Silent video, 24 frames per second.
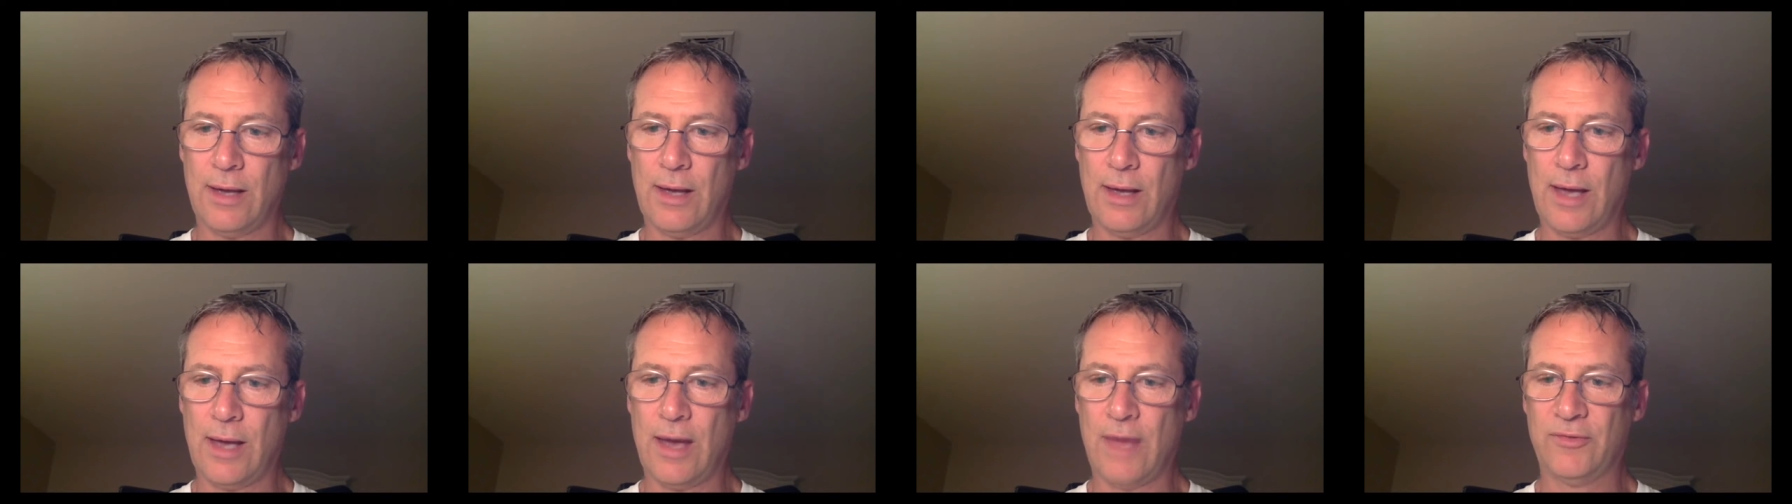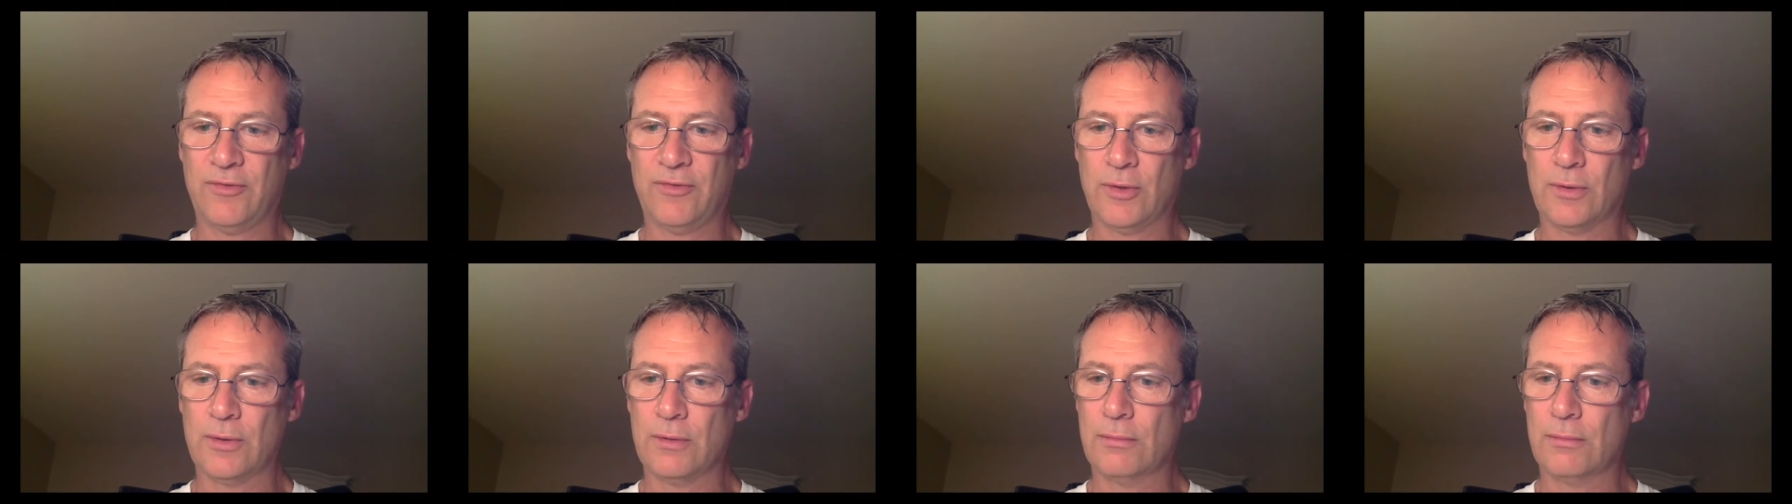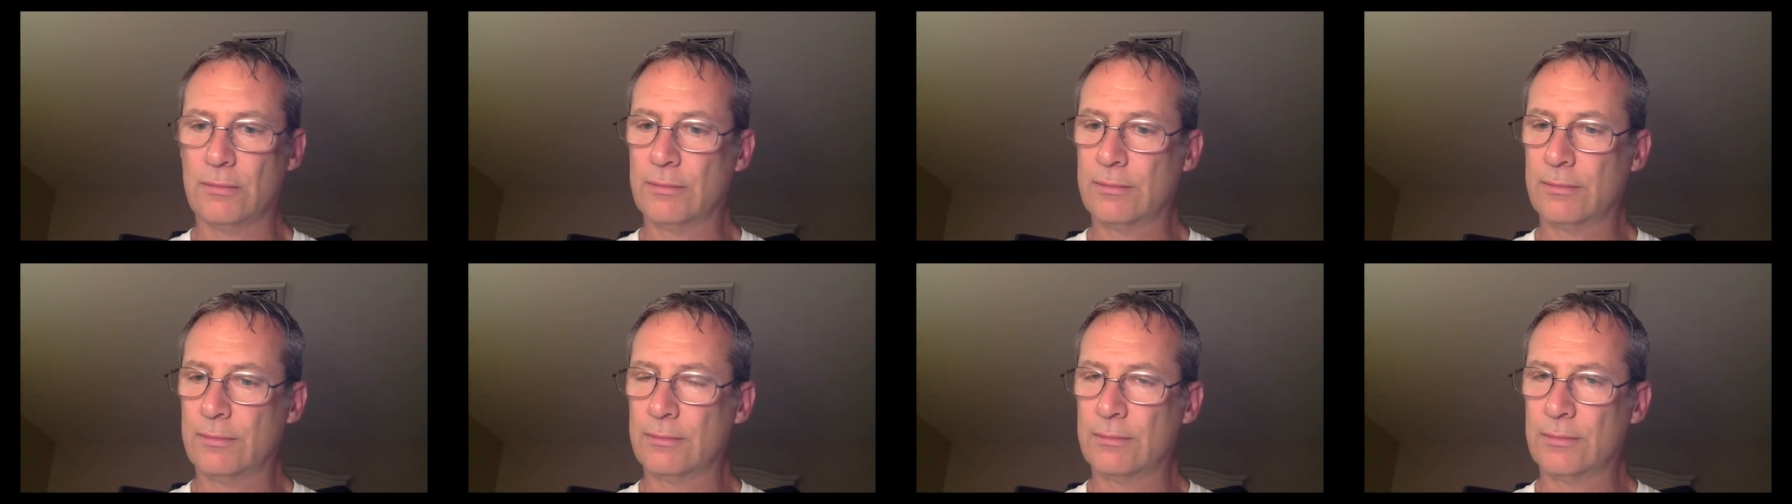after
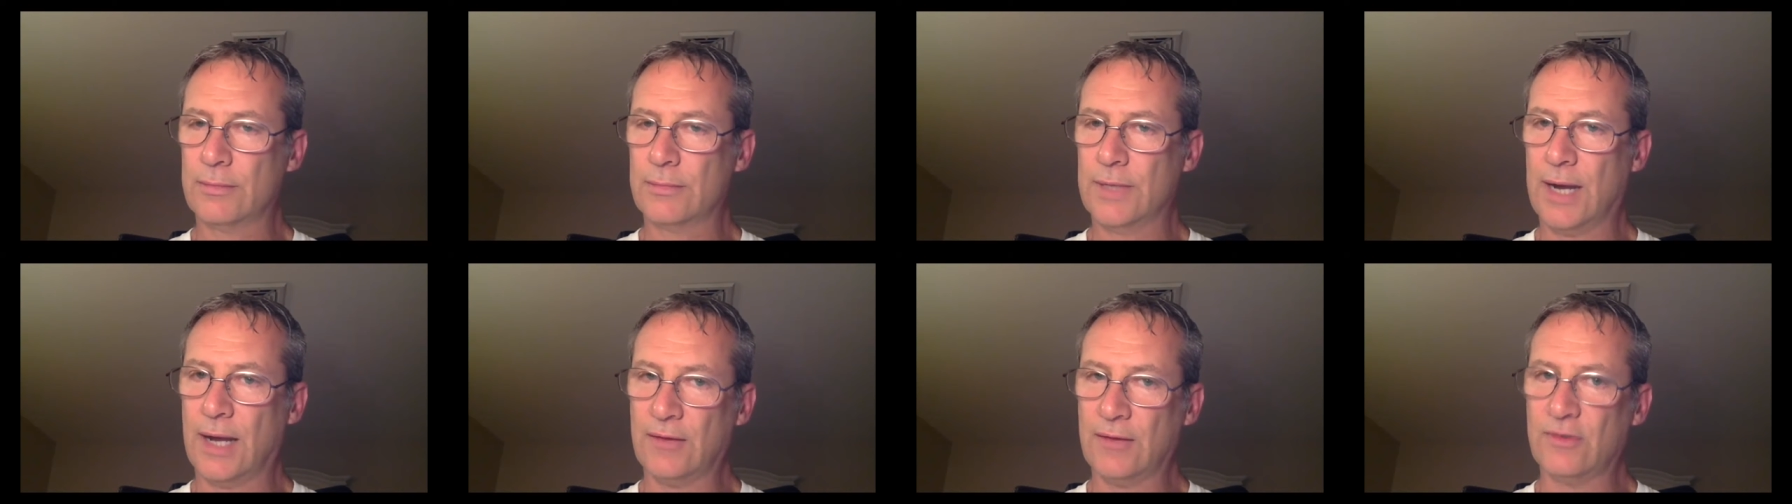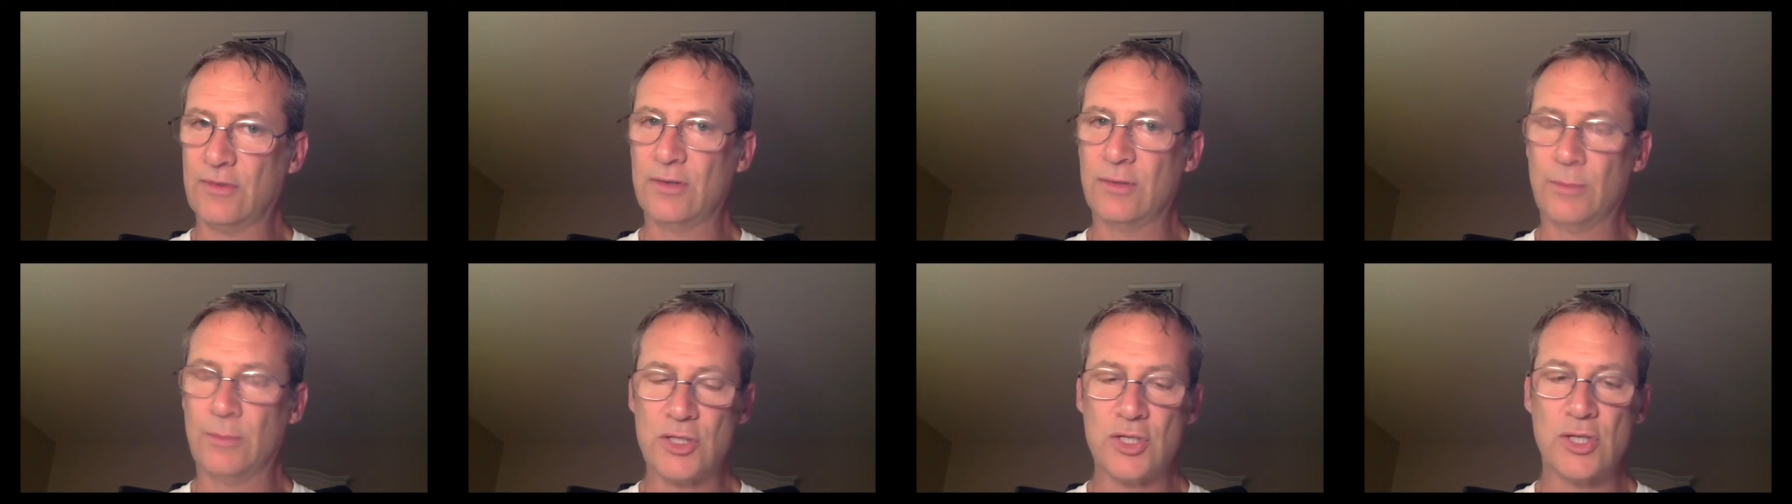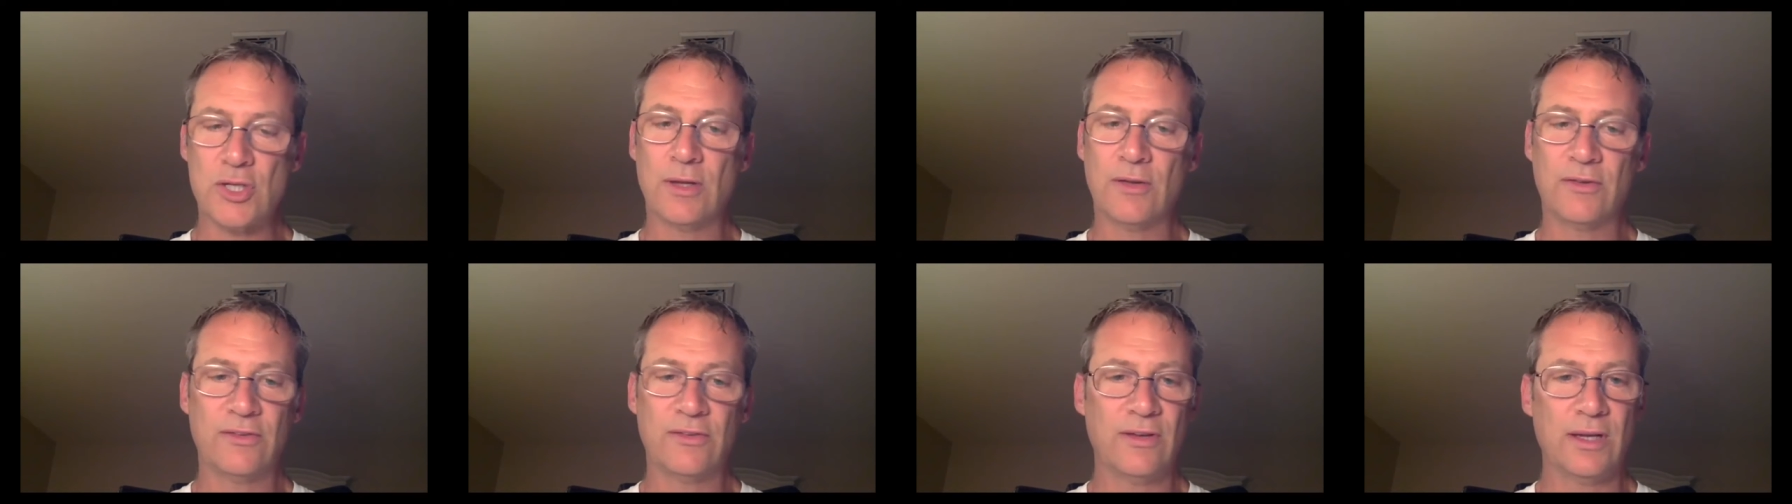not so much
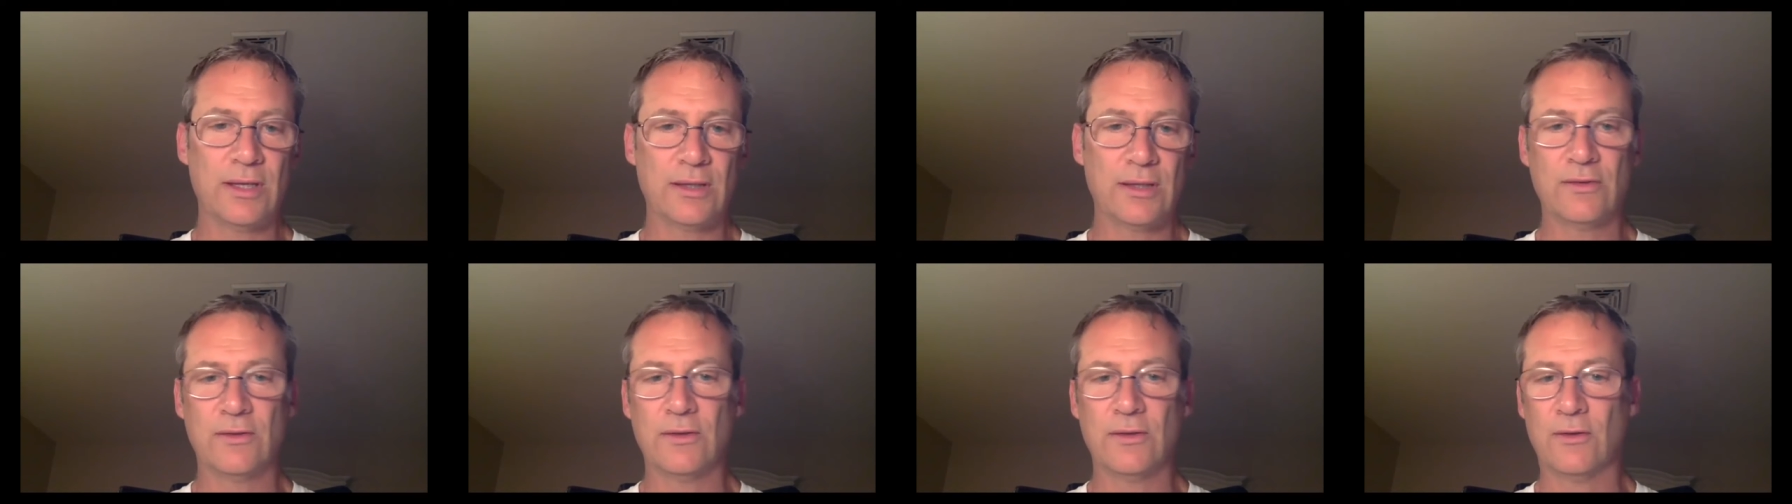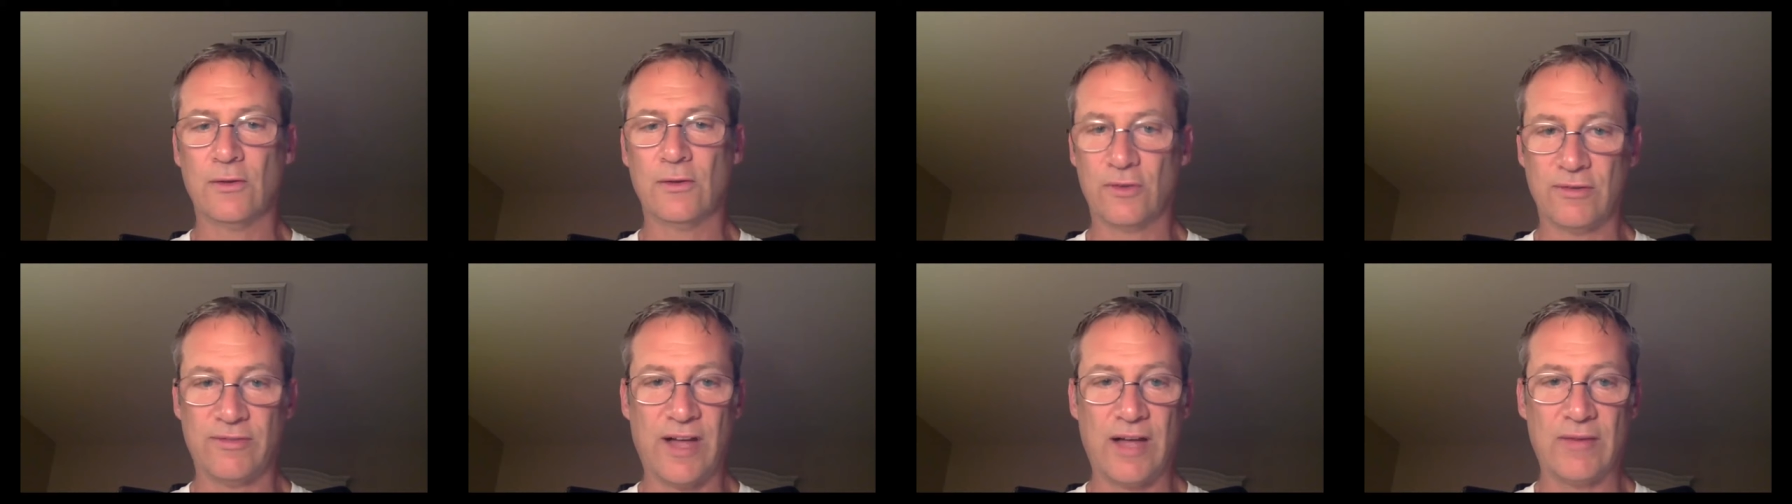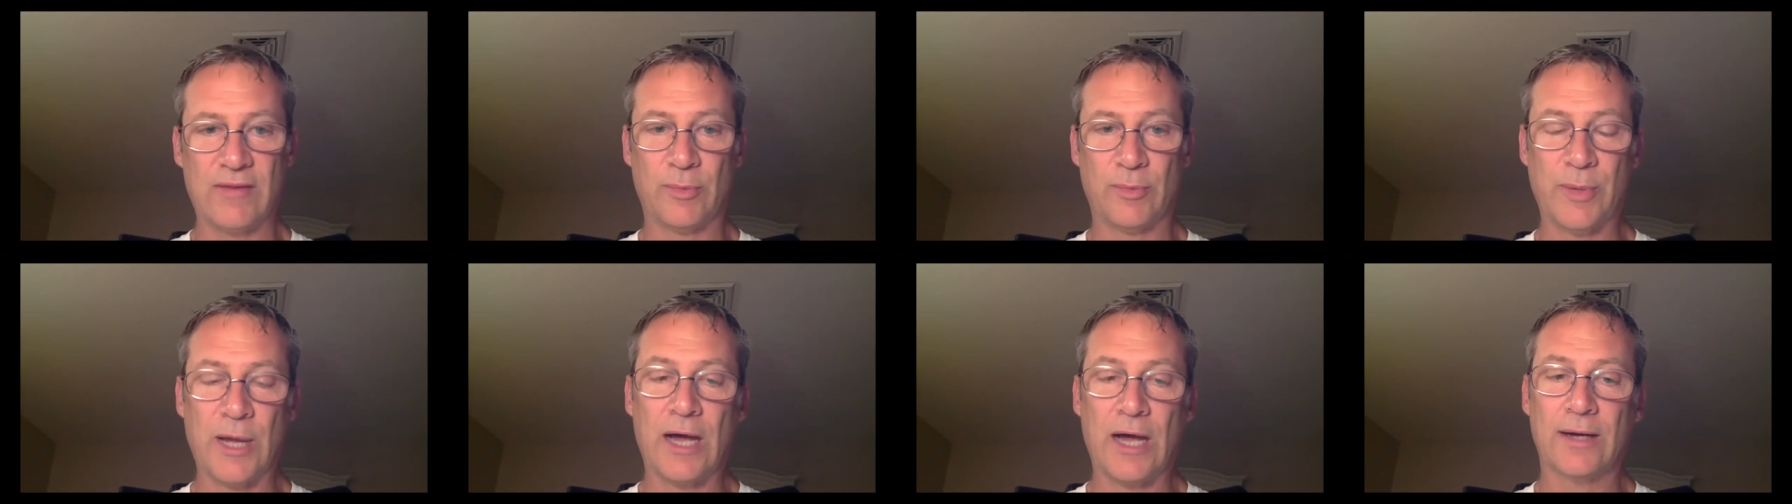listening to the
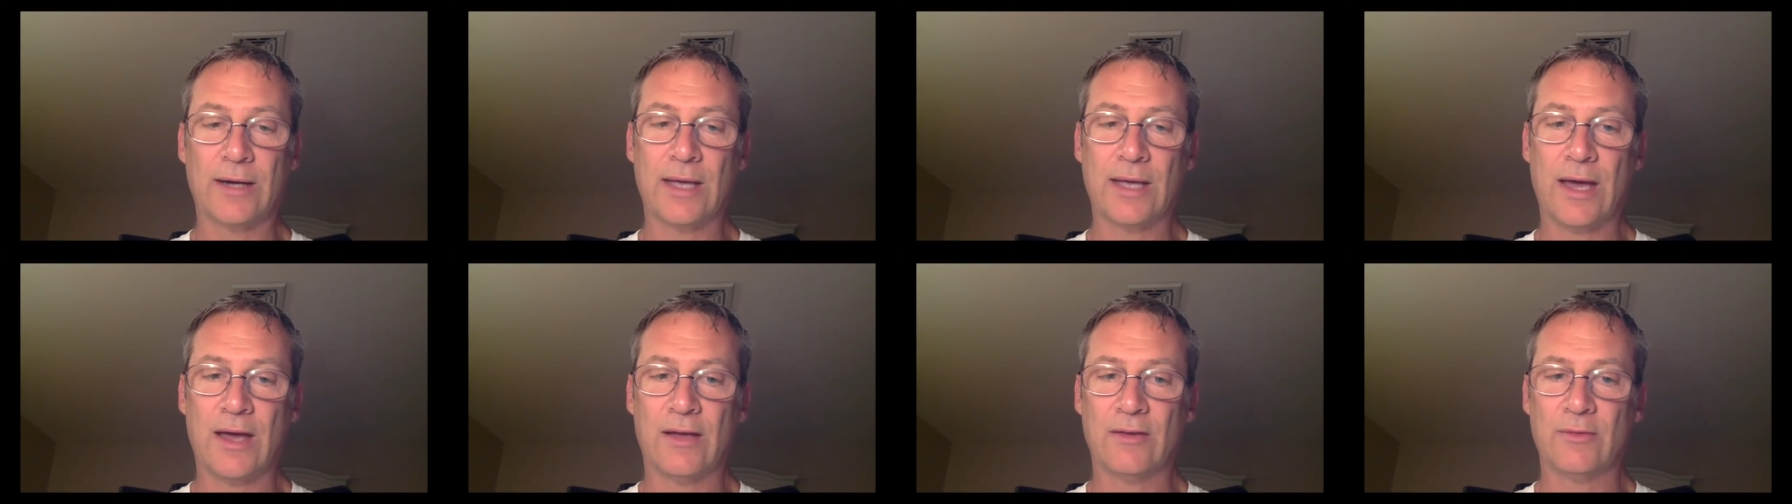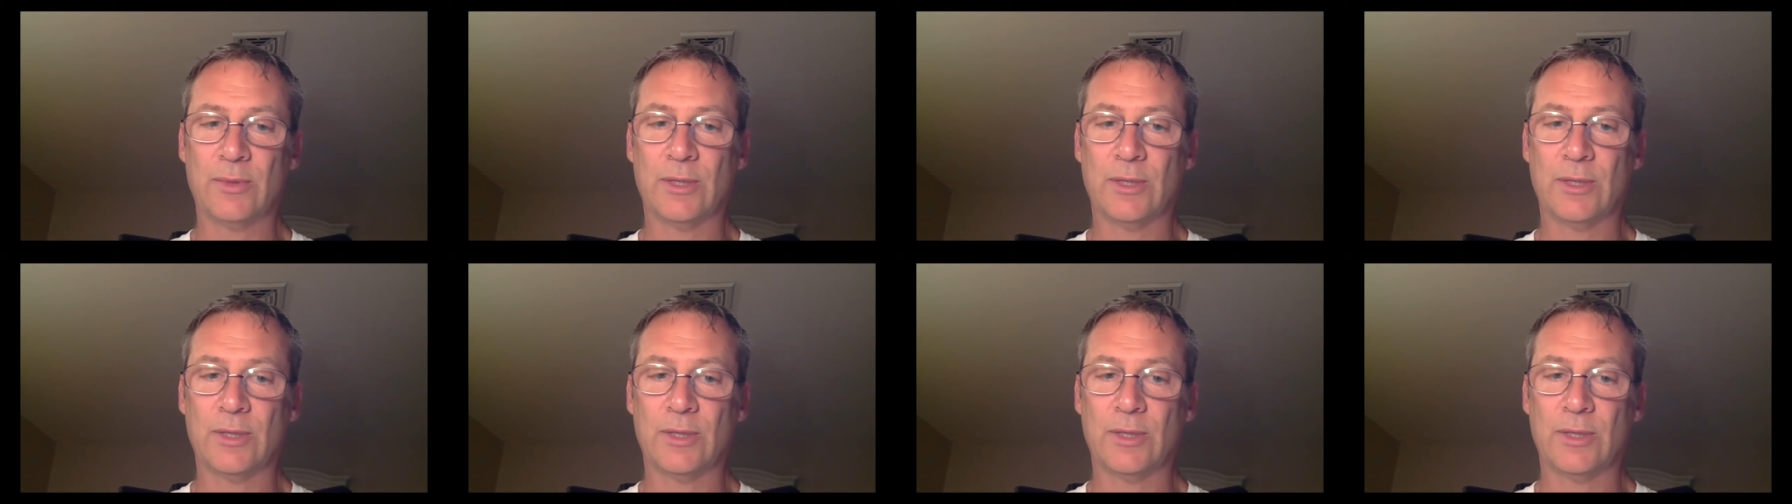survival podcast,